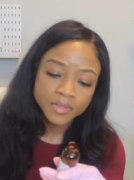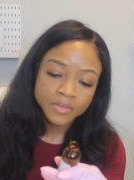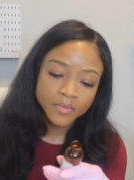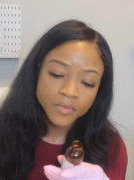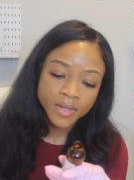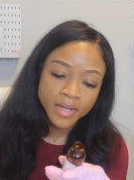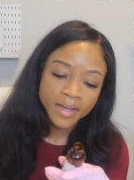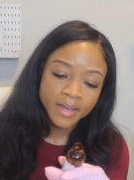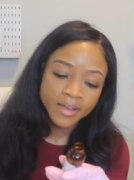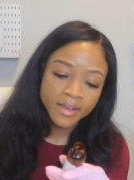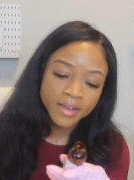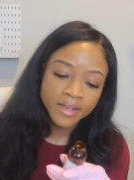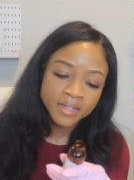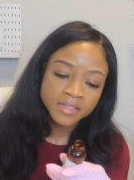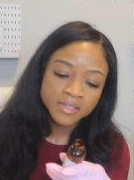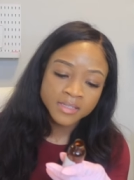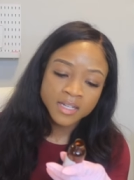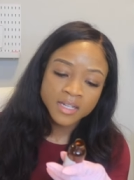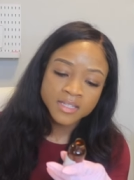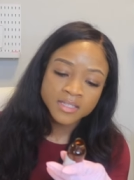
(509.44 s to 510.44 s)
Okay,
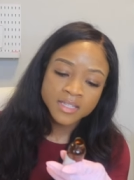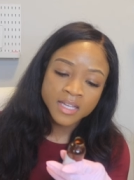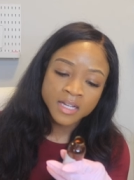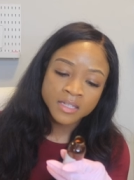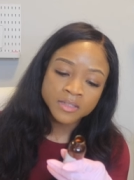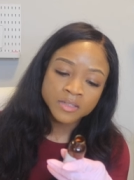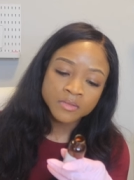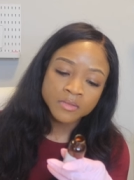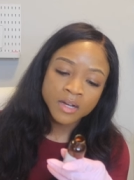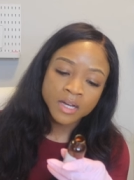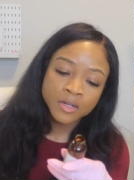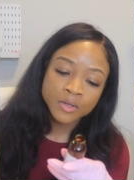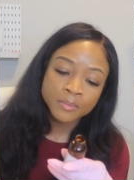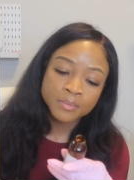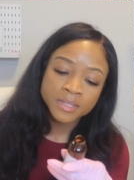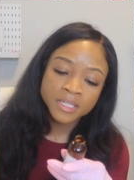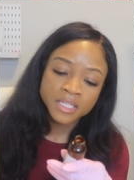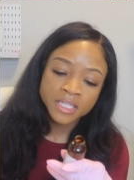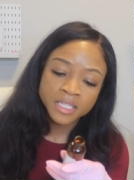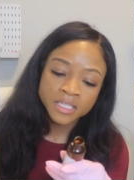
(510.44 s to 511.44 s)
it says El
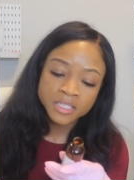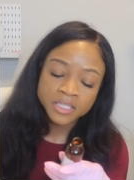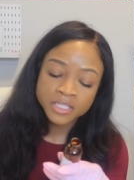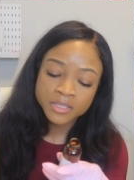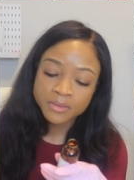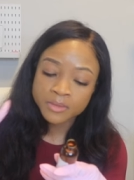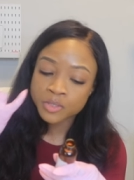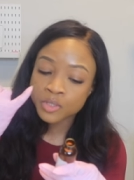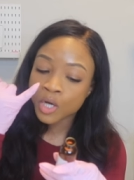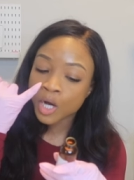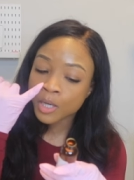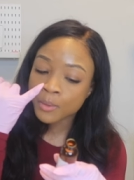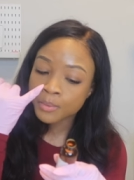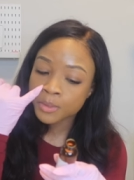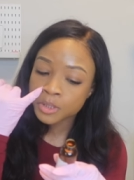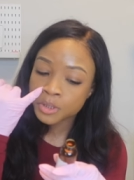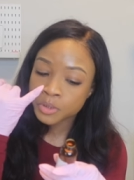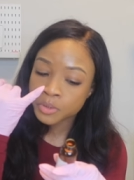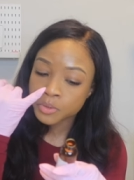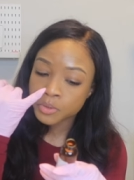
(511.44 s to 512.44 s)
Dorado peach, dark
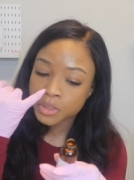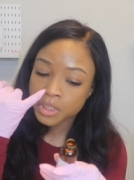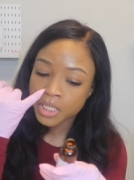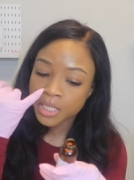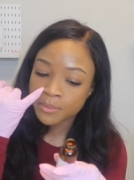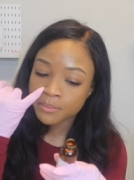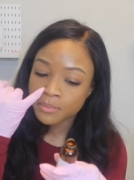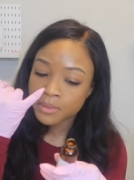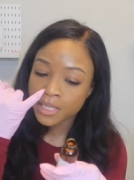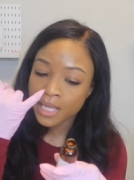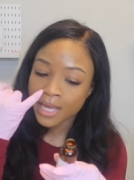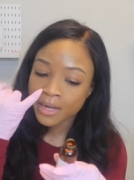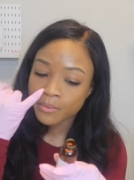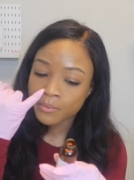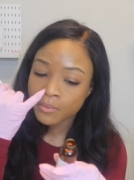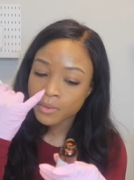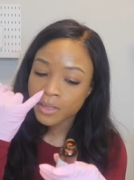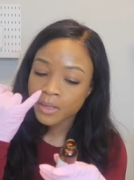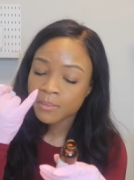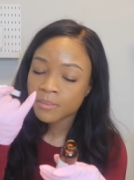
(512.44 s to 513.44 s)
patchouli, and black
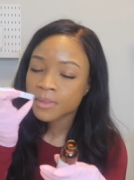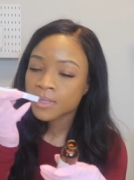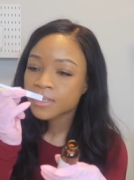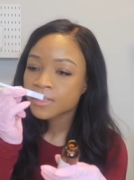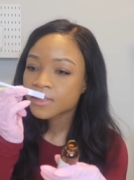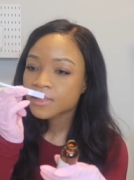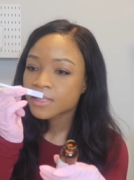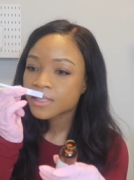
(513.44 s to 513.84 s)
rum.